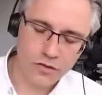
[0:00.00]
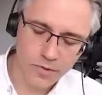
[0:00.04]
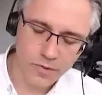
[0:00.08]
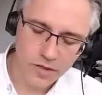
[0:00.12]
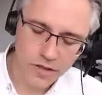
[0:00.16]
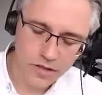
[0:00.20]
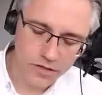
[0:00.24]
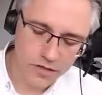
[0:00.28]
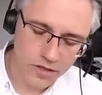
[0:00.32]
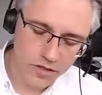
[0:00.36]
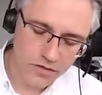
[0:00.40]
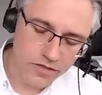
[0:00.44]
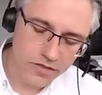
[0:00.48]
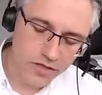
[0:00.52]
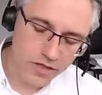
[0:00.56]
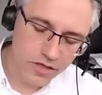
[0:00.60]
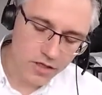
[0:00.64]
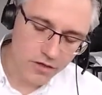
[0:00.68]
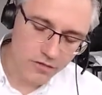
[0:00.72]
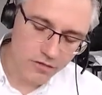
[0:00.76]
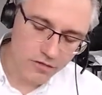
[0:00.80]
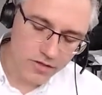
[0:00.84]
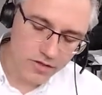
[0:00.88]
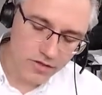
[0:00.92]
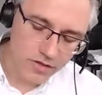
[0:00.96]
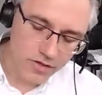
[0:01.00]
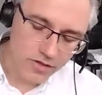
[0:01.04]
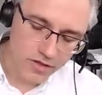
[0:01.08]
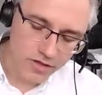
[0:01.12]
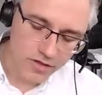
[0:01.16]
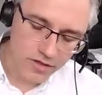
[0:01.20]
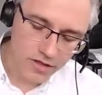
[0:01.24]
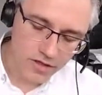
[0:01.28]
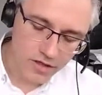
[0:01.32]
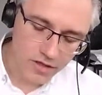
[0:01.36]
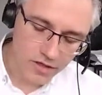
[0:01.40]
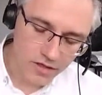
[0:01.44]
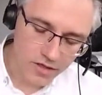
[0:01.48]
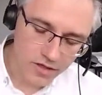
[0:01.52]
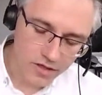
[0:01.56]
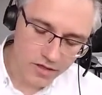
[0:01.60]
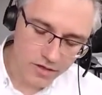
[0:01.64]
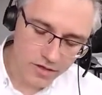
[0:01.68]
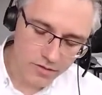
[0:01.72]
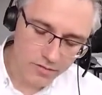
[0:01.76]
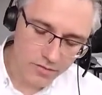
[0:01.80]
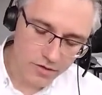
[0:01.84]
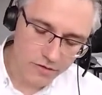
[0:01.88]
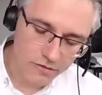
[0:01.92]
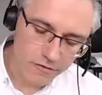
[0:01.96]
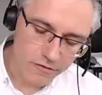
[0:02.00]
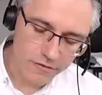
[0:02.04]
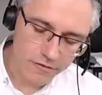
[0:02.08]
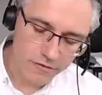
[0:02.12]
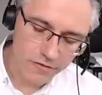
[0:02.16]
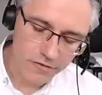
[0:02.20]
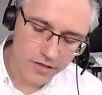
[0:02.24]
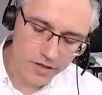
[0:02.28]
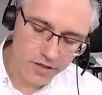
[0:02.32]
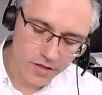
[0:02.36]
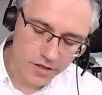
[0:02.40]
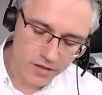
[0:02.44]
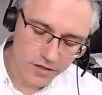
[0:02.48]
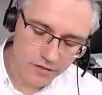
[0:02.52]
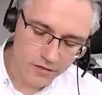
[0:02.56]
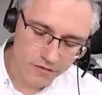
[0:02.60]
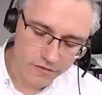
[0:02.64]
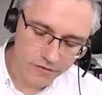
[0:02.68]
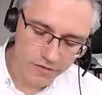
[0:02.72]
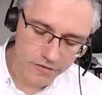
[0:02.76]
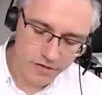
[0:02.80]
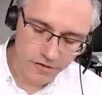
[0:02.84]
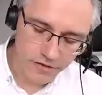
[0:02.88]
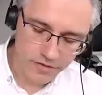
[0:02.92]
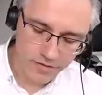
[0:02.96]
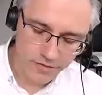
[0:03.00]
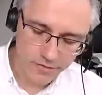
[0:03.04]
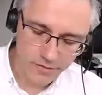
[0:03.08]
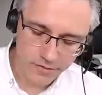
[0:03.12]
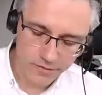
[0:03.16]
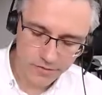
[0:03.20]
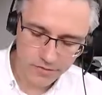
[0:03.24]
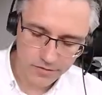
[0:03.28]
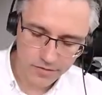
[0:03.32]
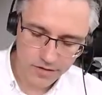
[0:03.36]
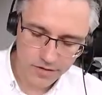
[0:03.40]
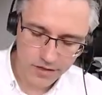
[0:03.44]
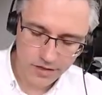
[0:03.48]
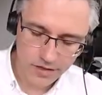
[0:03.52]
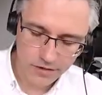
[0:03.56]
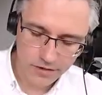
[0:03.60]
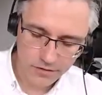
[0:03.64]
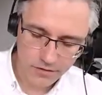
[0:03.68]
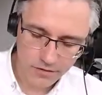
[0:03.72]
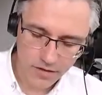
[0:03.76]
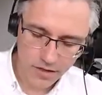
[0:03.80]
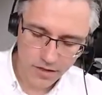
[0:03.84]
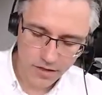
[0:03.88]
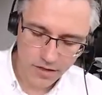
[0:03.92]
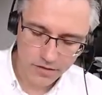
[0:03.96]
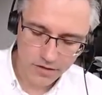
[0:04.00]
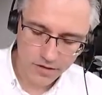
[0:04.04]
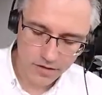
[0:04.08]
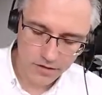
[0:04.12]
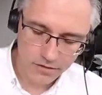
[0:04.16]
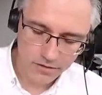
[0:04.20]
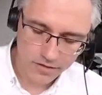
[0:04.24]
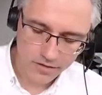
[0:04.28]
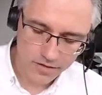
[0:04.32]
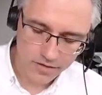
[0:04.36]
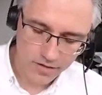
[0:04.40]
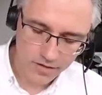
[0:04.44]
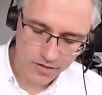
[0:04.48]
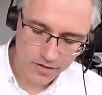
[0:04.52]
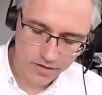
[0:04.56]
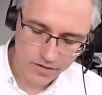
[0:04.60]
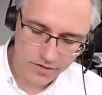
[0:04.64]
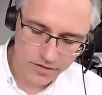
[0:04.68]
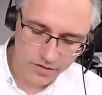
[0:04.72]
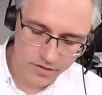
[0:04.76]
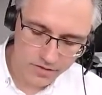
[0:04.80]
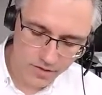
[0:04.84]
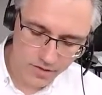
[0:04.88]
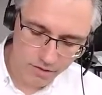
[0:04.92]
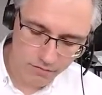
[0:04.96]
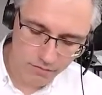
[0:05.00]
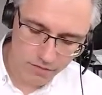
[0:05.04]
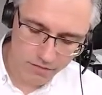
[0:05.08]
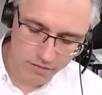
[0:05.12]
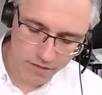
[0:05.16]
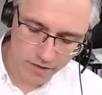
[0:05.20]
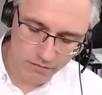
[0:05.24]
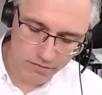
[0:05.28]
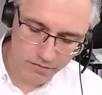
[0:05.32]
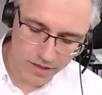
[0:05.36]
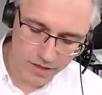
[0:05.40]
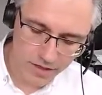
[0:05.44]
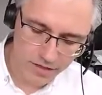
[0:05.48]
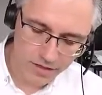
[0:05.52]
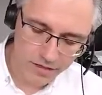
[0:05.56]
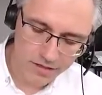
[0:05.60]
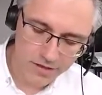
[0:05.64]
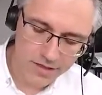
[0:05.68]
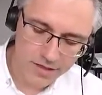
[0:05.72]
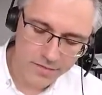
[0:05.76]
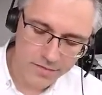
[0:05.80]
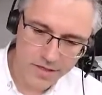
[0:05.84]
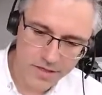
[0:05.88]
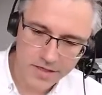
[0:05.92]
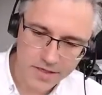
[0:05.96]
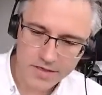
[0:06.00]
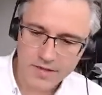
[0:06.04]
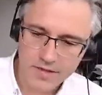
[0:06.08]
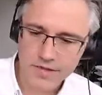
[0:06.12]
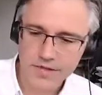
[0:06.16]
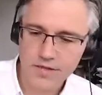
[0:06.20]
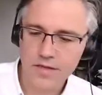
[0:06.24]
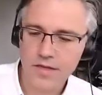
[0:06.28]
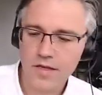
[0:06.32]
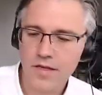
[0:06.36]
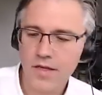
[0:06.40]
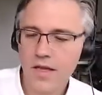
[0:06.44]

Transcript: those currencies that are going to be fully convertible into other currencies, so without any limits,